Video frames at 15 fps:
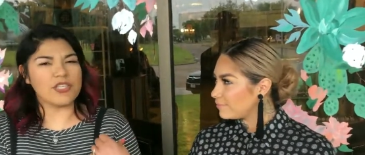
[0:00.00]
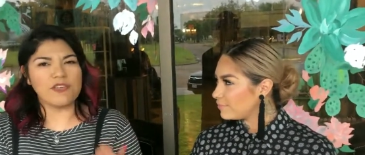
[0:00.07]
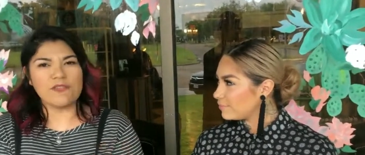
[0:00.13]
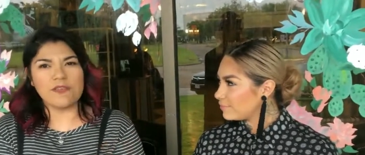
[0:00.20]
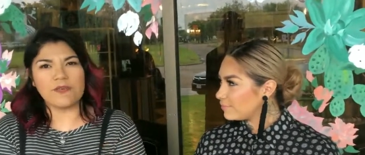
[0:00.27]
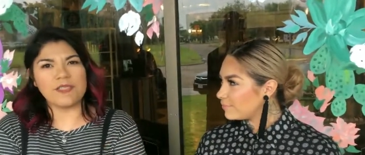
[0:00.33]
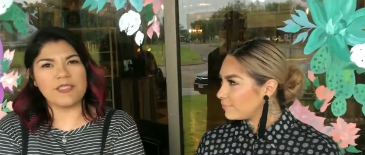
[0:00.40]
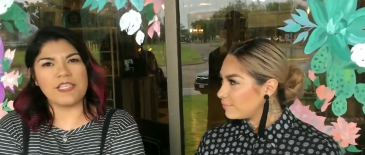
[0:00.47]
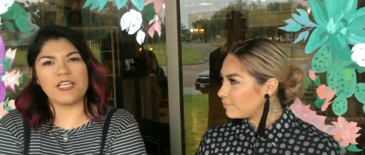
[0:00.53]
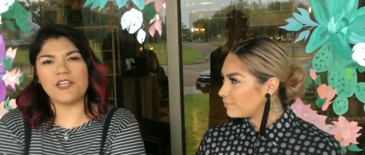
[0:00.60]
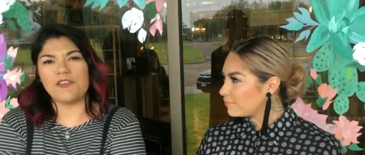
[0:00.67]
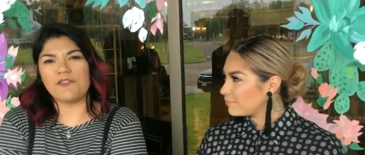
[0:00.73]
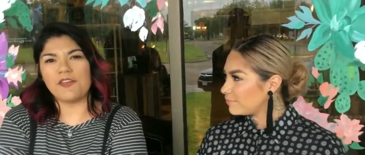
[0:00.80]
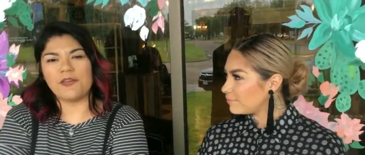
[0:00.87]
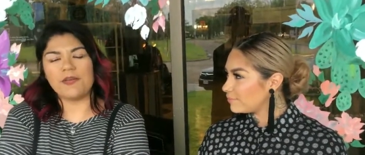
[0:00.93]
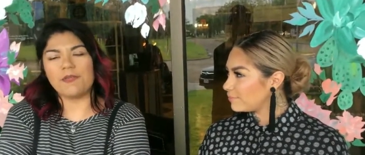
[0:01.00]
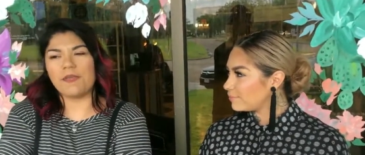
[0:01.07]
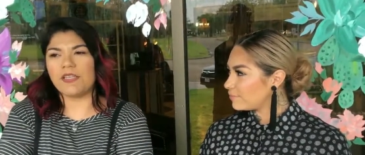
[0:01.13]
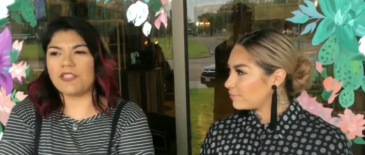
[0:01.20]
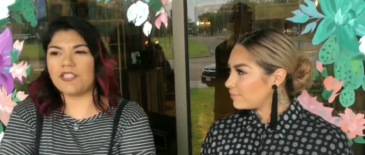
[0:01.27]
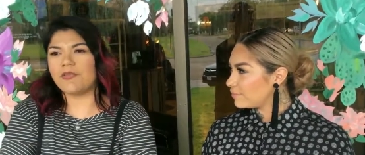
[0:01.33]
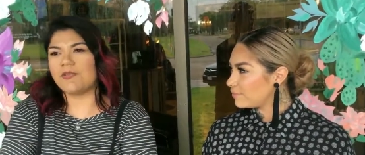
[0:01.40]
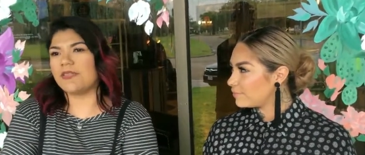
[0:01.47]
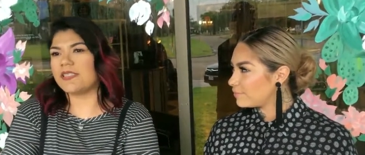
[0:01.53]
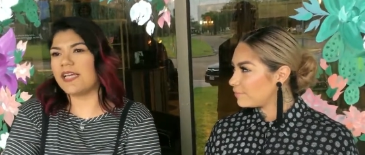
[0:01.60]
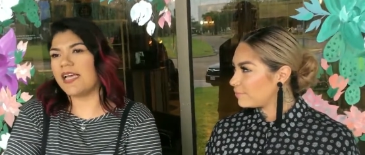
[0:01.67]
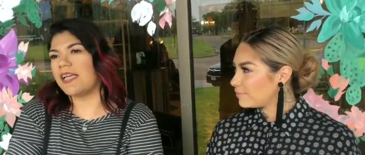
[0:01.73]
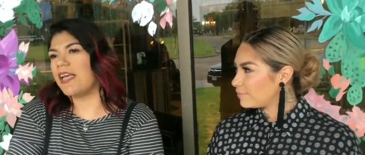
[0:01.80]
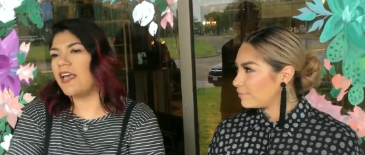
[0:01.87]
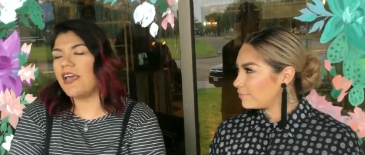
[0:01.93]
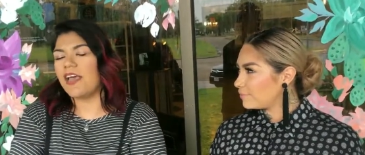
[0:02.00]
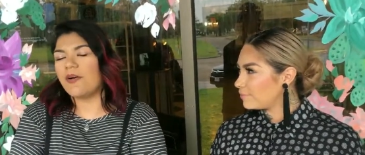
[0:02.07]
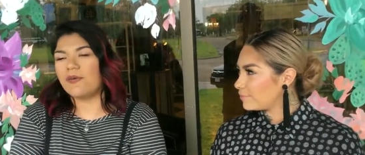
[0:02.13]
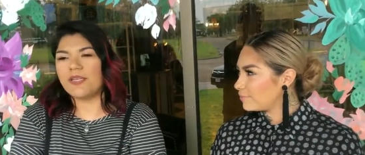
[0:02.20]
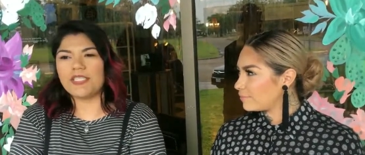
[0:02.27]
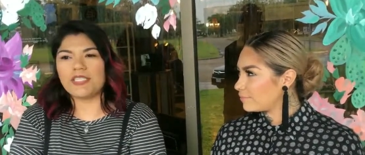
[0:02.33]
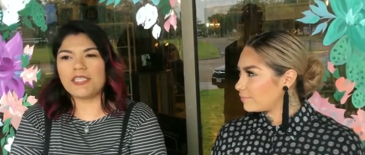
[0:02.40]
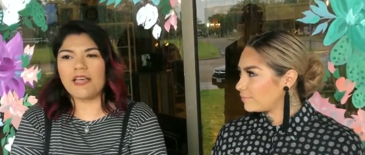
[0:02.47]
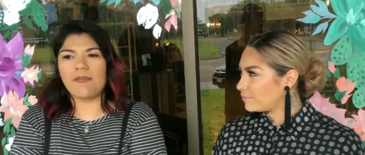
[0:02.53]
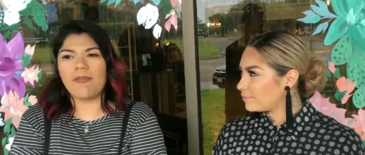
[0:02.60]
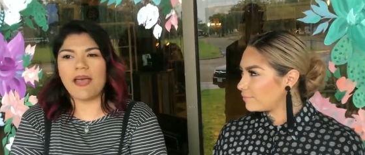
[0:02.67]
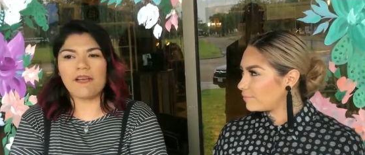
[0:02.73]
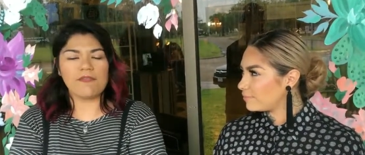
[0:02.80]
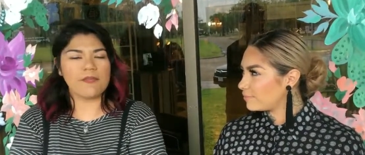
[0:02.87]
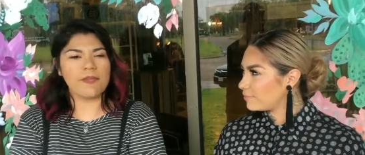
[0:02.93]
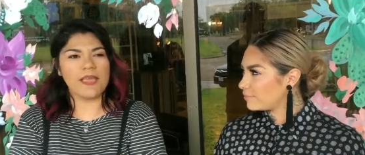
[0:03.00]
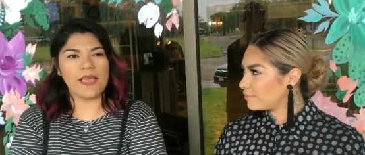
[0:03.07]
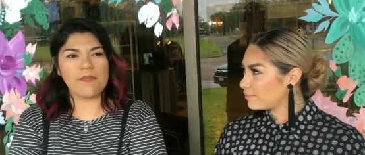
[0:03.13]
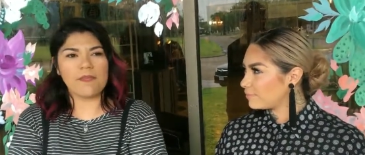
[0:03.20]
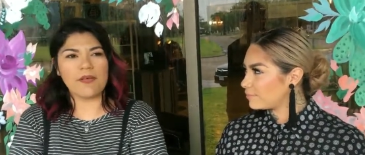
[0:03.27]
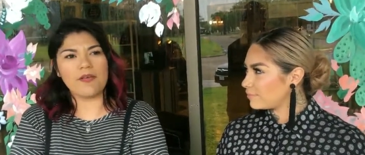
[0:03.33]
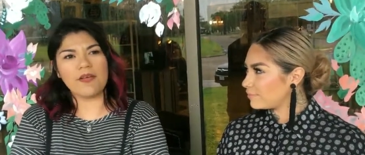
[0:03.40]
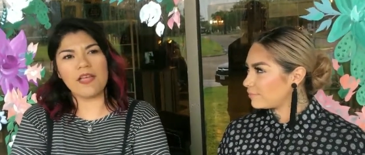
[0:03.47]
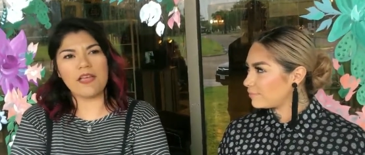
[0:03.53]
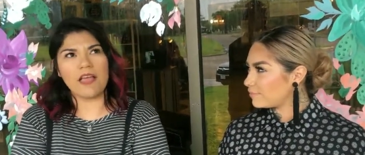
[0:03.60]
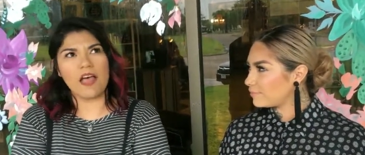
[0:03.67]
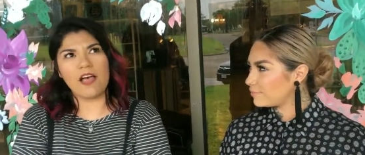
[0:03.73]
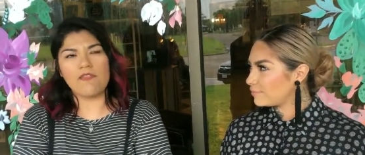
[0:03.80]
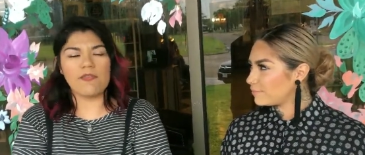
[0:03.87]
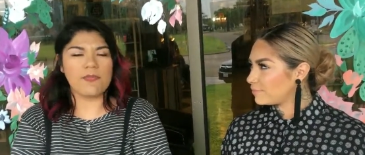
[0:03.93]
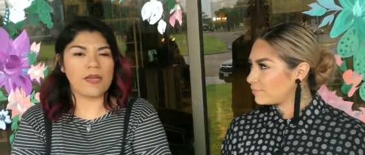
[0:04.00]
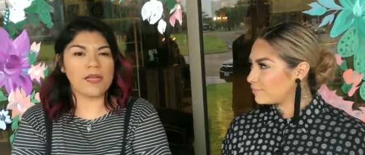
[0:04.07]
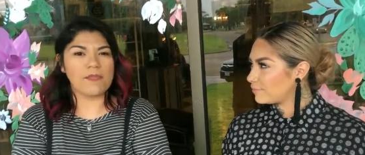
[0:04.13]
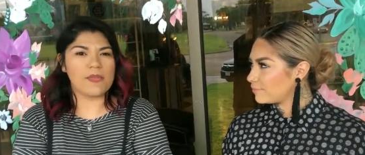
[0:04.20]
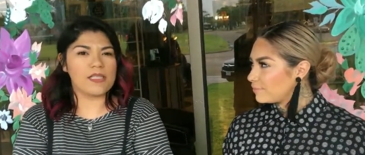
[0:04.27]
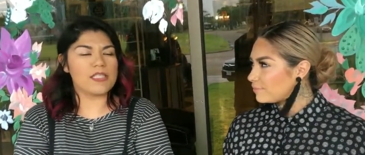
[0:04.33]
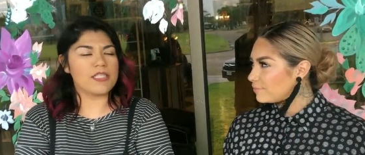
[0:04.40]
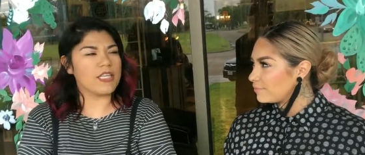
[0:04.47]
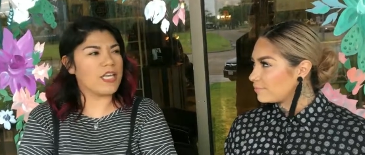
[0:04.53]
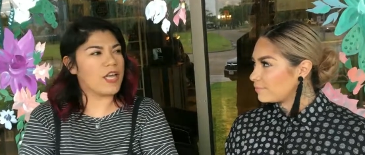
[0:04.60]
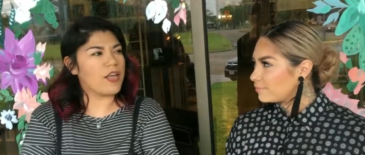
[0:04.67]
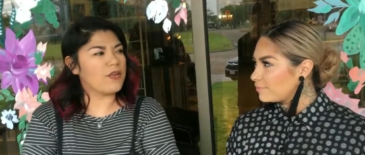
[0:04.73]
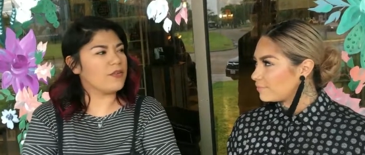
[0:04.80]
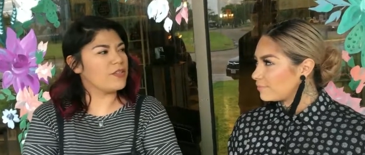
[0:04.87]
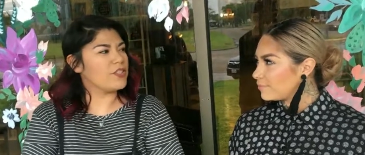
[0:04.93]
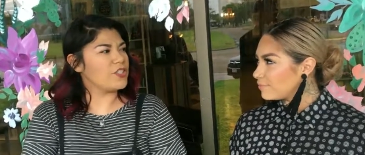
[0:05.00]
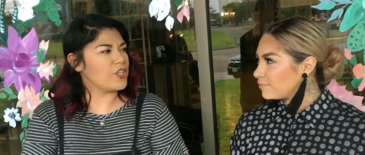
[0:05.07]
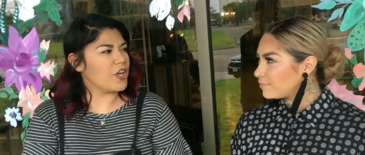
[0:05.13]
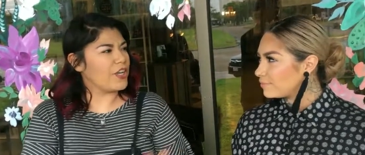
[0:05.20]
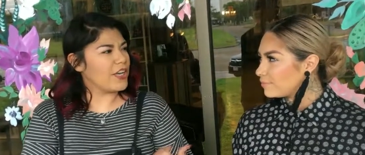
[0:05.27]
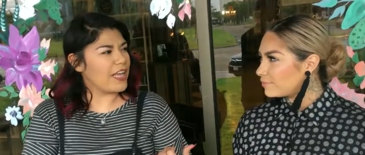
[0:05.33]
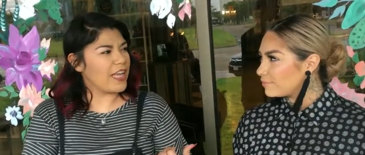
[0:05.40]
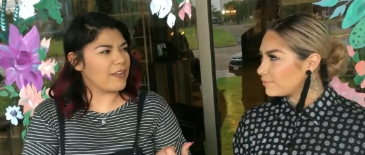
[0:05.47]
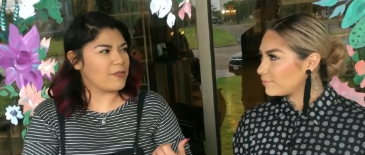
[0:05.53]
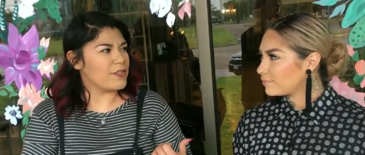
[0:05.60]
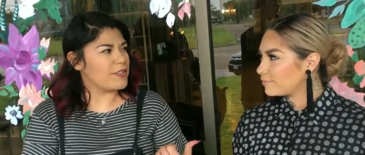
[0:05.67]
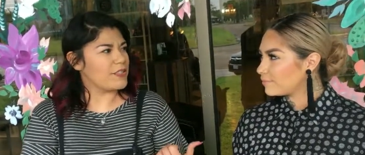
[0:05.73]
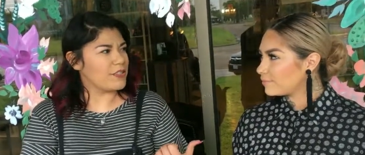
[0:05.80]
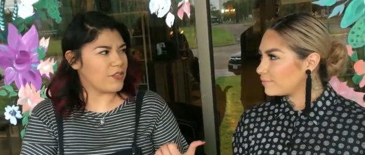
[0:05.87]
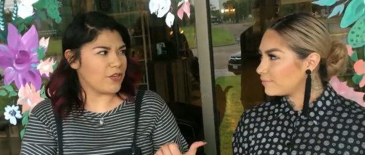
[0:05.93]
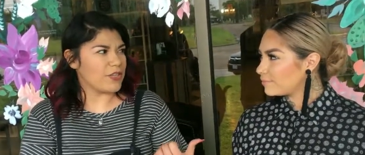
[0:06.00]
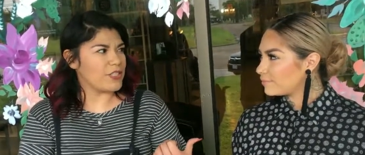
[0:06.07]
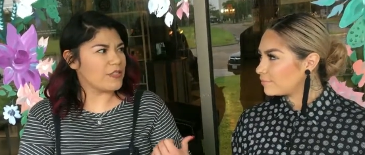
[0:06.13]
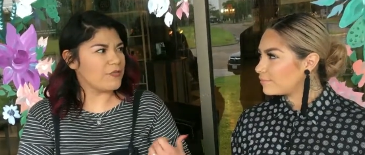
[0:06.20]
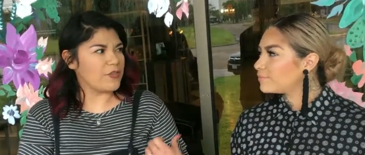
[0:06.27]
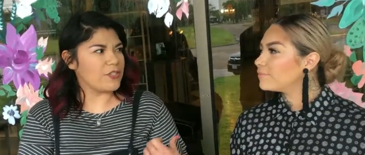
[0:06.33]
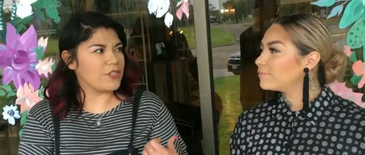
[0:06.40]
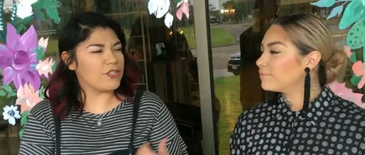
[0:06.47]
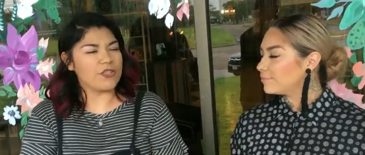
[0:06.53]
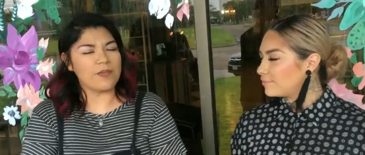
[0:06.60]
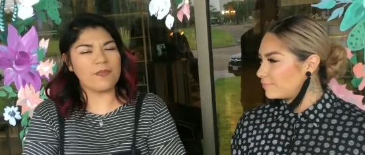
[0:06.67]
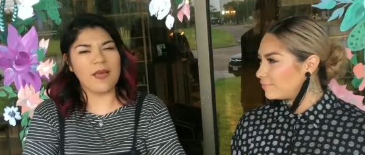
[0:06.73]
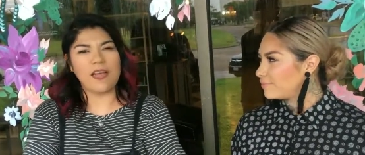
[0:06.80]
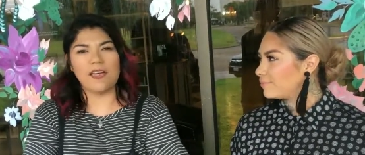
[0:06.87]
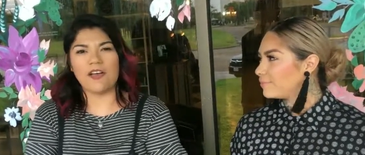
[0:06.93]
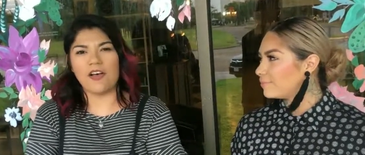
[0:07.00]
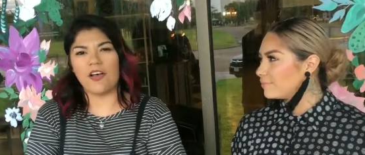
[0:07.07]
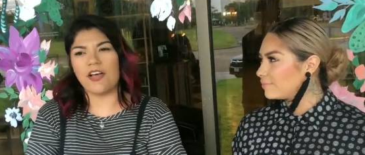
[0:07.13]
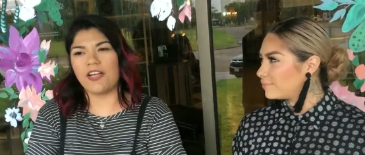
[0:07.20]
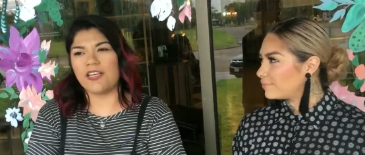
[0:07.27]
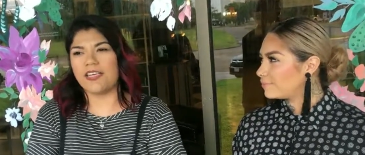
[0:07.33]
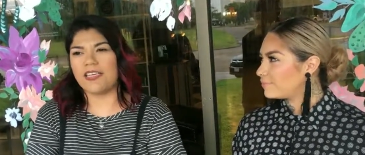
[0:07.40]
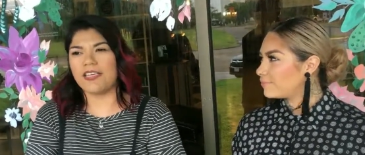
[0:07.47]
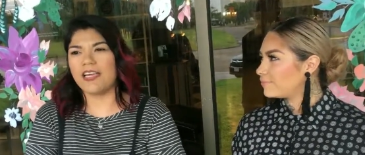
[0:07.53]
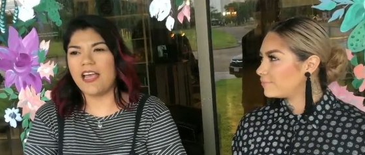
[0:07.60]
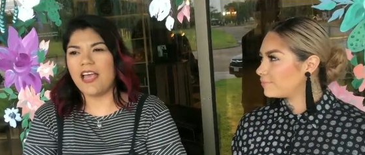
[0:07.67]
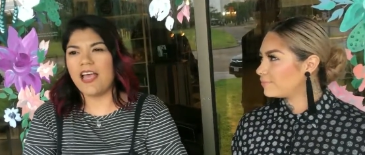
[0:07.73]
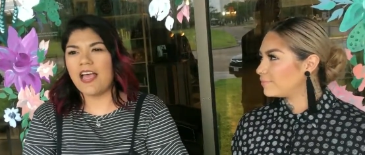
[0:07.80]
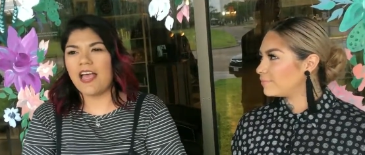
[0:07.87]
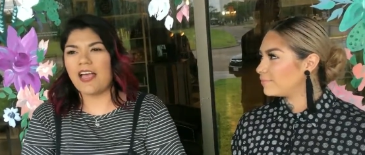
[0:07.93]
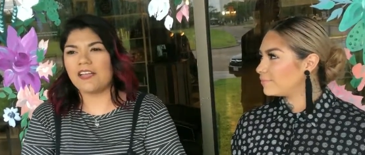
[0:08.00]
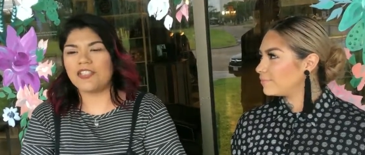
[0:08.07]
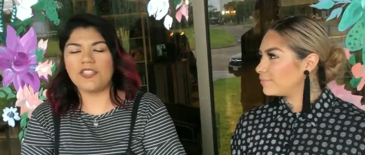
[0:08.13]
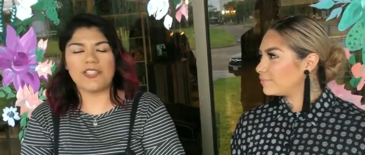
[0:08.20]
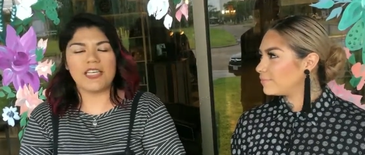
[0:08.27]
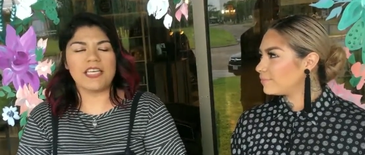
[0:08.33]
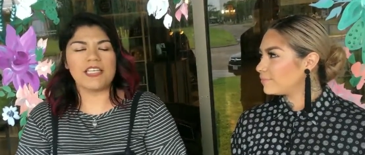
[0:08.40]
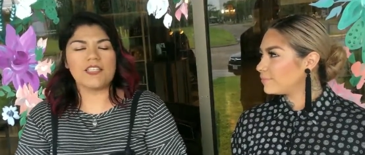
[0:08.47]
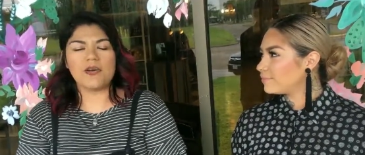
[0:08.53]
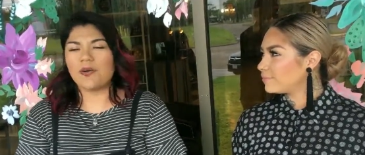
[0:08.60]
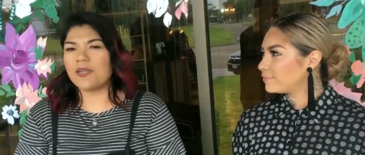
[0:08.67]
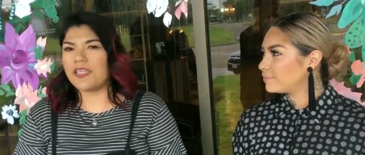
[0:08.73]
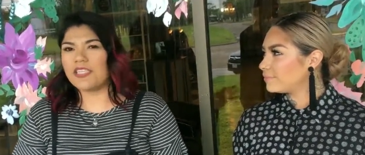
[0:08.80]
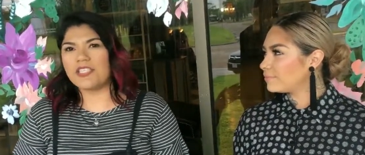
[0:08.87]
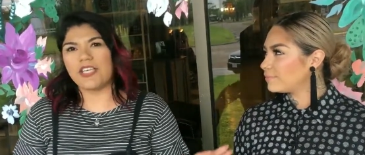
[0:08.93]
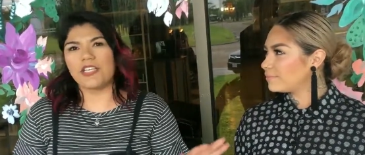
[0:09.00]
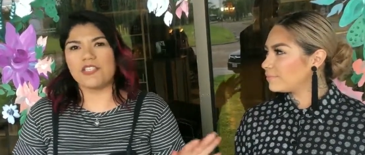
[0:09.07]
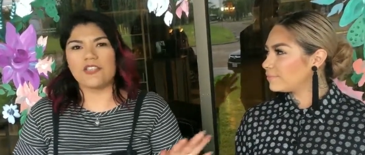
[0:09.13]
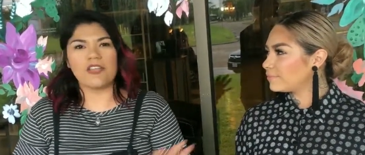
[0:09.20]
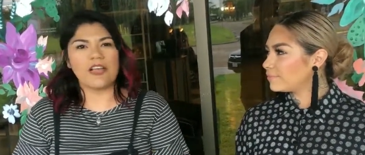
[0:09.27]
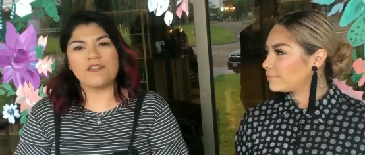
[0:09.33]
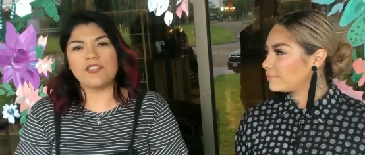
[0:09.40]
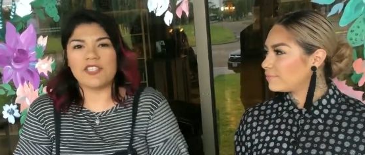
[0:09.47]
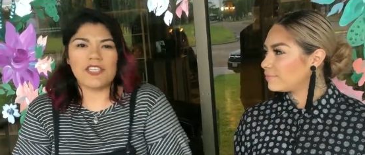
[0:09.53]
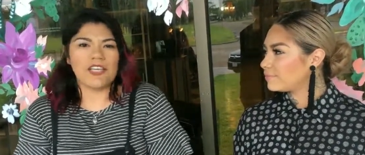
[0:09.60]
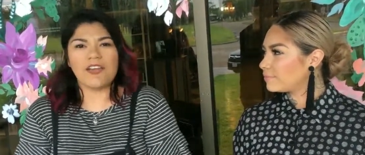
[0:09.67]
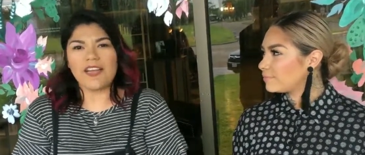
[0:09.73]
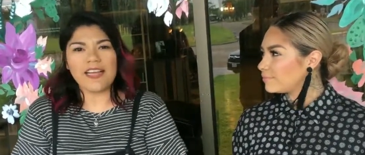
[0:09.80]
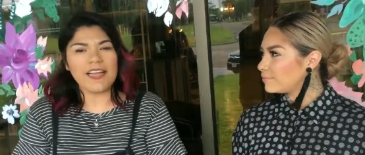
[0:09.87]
Speaker 1: Jennifer was interviewing me. She was like, "We just got back from Cambodia, however many months ago, and Shonda was Shonda's first trip had gone, and uh, she's like, it totally changed your life. She's like, you're